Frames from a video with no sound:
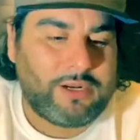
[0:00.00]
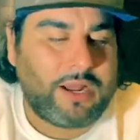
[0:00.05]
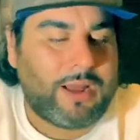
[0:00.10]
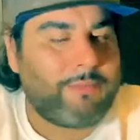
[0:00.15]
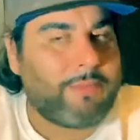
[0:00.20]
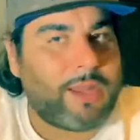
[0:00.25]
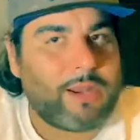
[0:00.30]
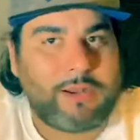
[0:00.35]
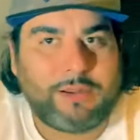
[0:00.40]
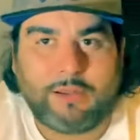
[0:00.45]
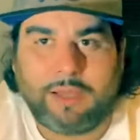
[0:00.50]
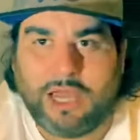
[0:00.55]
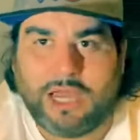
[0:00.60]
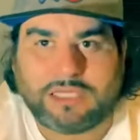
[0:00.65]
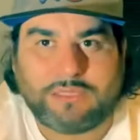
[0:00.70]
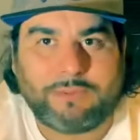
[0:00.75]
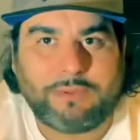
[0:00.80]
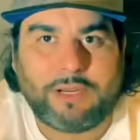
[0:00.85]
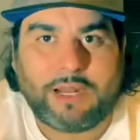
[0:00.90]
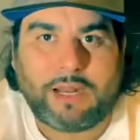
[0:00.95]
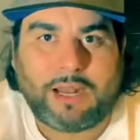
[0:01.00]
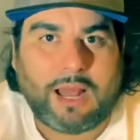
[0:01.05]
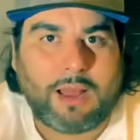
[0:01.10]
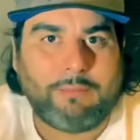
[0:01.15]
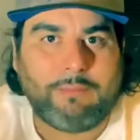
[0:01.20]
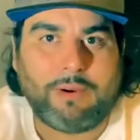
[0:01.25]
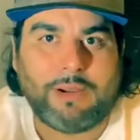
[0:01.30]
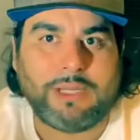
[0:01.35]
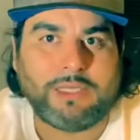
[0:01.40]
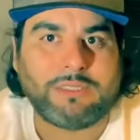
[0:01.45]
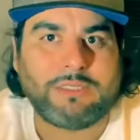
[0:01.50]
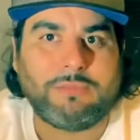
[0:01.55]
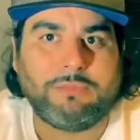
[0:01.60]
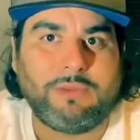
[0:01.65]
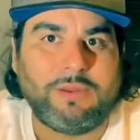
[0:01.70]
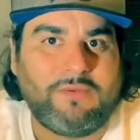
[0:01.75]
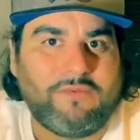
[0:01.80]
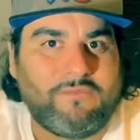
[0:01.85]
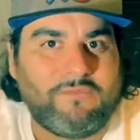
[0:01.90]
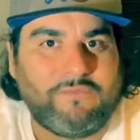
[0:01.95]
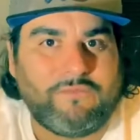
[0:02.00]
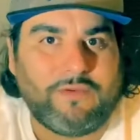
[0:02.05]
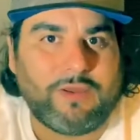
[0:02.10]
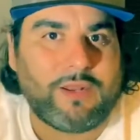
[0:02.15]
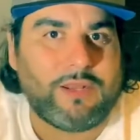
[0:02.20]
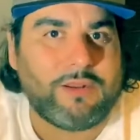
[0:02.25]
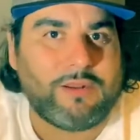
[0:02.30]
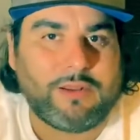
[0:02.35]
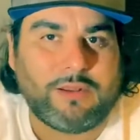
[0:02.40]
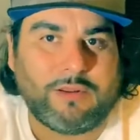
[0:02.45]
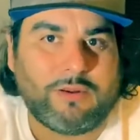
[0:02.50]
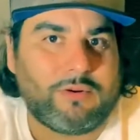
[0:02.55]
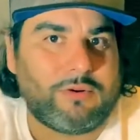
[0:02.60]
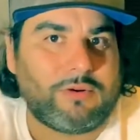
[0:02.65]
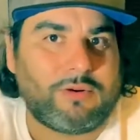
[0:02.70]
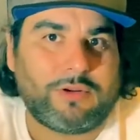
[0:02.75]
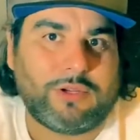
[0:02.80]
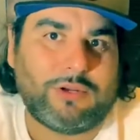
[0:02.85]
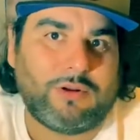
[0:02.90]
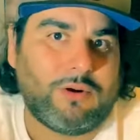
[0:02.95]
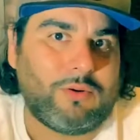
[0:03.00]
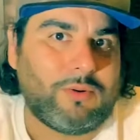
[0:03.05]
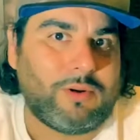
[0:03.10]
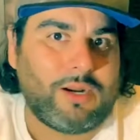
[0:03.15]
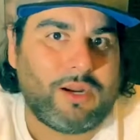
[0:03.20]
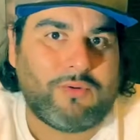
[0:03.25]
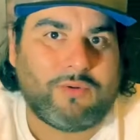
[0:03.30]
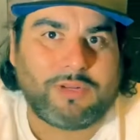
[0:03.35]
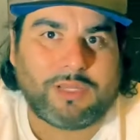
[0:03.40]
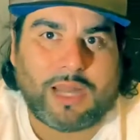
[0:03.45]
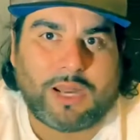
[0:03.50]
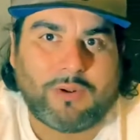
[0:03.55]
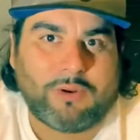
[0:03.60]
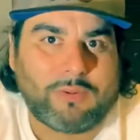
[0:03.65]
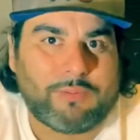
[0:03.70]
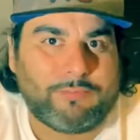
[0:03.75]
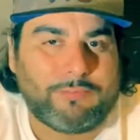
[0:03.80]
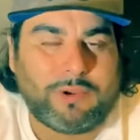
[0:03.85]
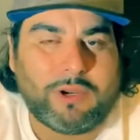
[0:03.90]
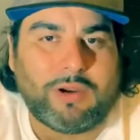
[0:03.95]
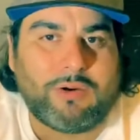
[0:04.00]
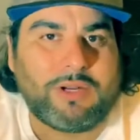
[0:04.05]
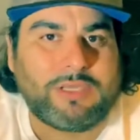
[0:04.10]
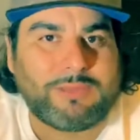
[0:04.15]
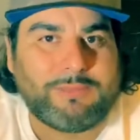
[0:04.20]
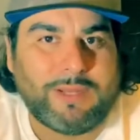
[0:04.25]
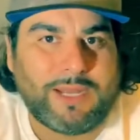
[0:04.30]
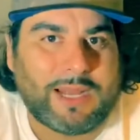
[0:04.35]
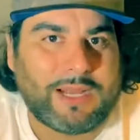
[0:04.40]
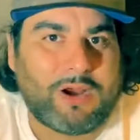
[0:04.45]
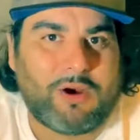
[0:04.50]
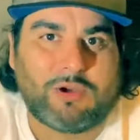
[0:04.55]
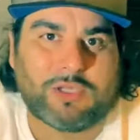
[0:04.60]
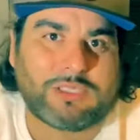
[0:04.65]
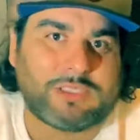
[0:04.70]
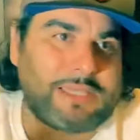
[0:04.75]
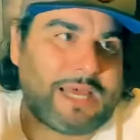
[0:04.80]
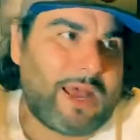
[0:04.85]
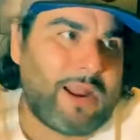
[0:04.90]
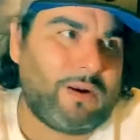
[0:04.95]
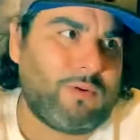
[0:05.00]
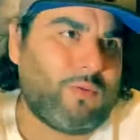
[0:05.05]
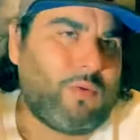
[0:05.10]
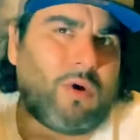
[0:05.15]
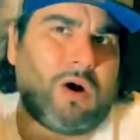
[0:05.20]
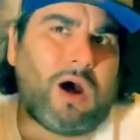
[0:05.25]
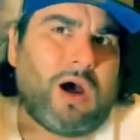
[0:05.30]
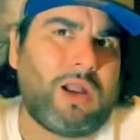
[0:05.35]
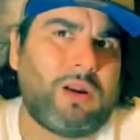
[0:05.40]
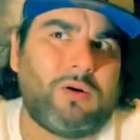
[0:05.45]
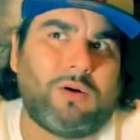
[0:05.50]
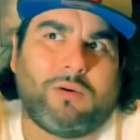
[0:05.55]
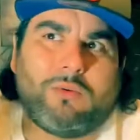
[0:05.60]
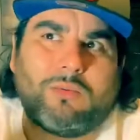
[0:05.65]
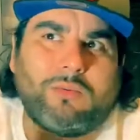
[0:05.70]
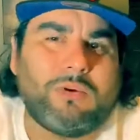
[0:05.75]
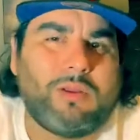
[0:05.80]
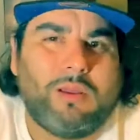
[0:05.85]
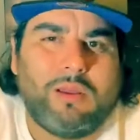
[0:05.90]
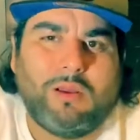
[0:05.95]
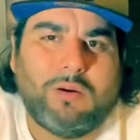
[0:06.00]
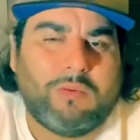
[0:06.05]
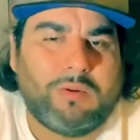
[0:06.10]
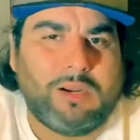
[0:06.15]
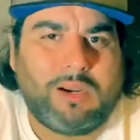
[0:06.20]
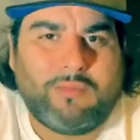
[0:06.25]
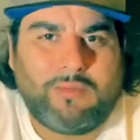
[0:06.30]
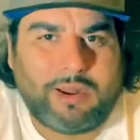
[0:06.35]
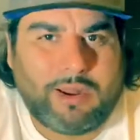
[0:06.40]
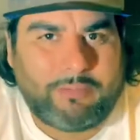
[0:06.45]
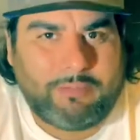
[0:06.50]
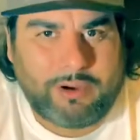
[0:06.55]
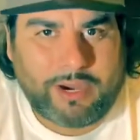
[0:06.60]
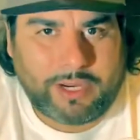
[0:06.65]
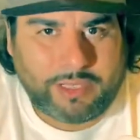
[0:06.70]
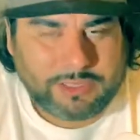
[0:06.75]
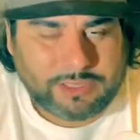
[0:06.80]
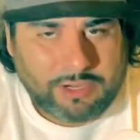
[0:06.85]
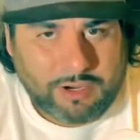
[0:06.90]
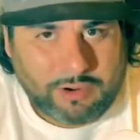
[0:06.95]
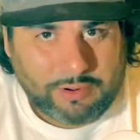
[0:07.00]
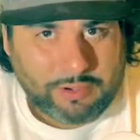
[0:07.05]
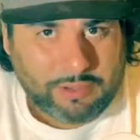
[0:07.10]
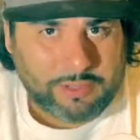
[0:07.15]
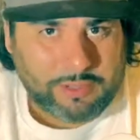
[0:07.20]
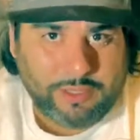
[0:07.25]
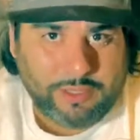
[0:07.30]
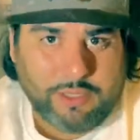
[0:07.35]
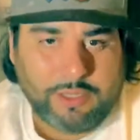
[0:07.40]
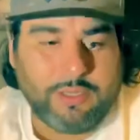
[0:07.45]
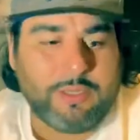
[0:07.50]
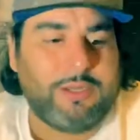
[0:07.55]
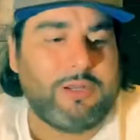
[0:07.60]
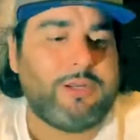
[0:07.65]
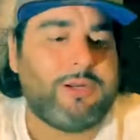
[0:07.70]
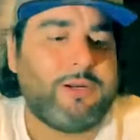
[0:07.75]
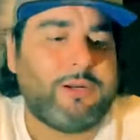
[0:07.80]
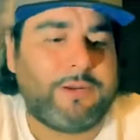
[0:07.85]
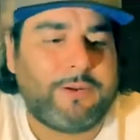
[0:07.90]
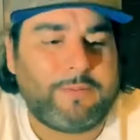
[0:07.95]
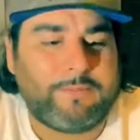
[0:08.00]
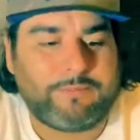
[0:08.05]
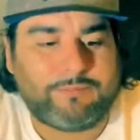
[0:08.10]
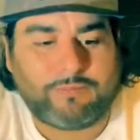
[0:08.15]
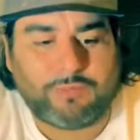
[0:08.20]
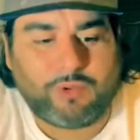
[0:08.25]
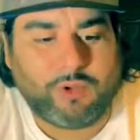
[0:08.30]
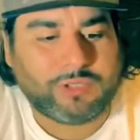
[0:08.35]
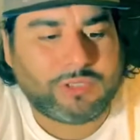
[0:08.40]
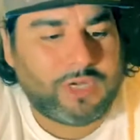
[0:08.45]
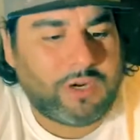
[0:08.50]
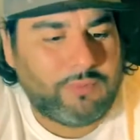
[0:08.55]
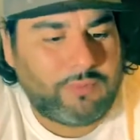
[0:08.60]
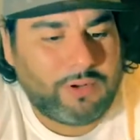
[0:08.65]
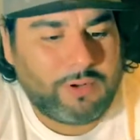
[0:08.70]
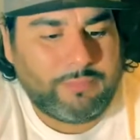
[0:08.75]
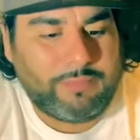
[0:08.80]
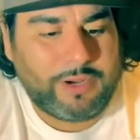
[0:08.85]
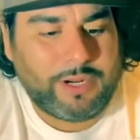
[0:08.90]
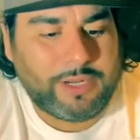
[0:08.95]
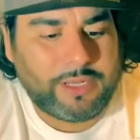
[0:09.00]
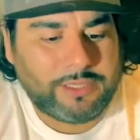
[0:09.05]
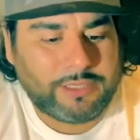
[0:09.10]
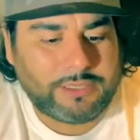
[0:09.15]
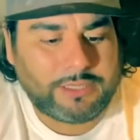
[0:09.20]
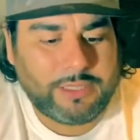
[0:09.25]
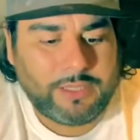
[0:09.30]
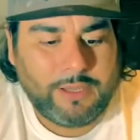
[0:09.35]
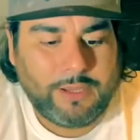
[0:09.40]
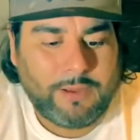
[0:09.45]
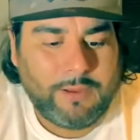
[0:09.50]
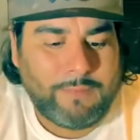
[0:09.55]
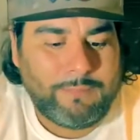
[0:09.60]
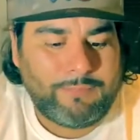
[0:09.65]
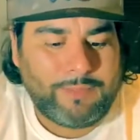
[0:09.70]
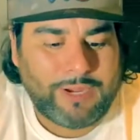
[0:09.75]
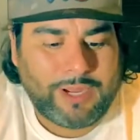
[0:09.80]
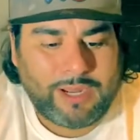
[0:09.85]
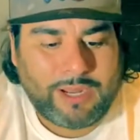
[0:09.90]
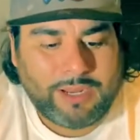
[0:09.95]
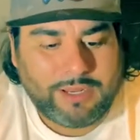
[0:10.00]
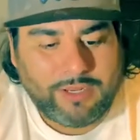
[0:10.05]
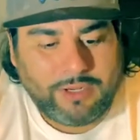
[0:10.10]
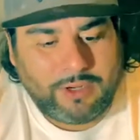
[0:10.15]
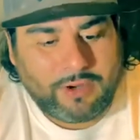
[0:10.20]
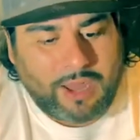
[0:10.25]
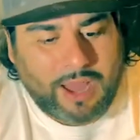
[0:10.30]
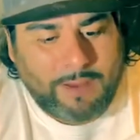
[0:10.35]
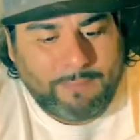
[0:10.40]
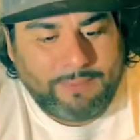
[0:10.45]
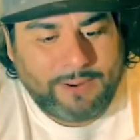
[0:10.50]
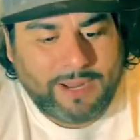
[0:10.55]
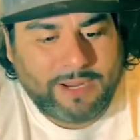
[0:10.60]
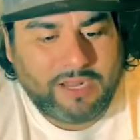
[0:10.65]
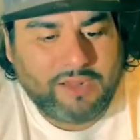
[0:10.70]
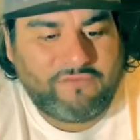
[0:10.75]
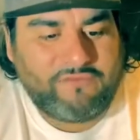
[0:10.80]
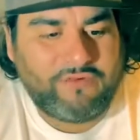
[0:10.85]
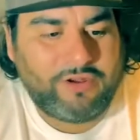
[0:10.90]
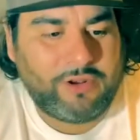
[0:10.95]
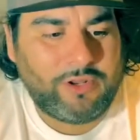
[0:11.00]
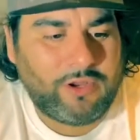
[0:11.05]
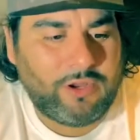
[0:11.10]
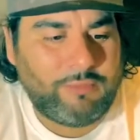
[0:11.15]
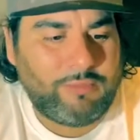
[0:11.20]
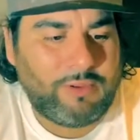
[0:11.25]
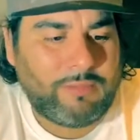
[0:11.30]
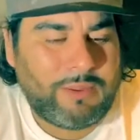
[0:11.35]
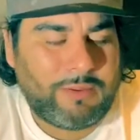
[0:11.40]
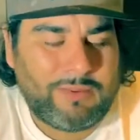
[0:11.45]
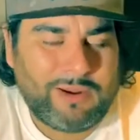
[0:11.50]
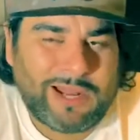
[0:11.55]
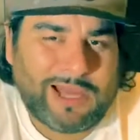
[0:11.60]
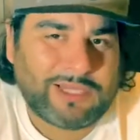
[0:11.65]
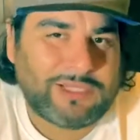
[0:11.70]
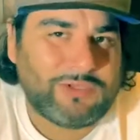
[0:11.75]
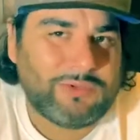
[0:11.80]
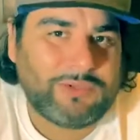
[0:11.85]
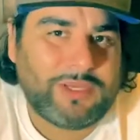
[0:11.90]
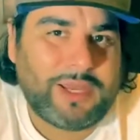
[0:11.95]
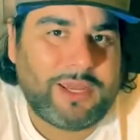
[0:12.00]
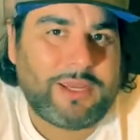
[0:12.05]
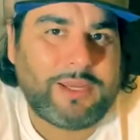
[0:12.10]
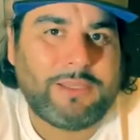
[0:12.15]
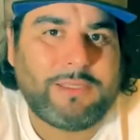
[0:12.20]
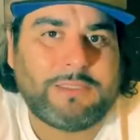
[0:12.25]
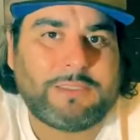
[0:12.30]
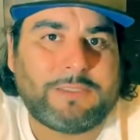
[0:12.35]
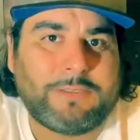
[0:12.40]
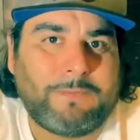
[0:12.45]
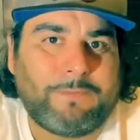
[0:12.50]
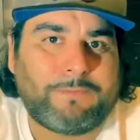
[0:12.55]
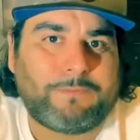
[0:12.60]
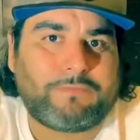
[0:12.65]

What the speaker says: I'm not an expert at how buttons should be feeling, or you know, whatever. I know purists be like, oh, San Juan or whatever that brand is called. Those are the real buttons. But you know, I played this for a little bit, maybe like 2 days.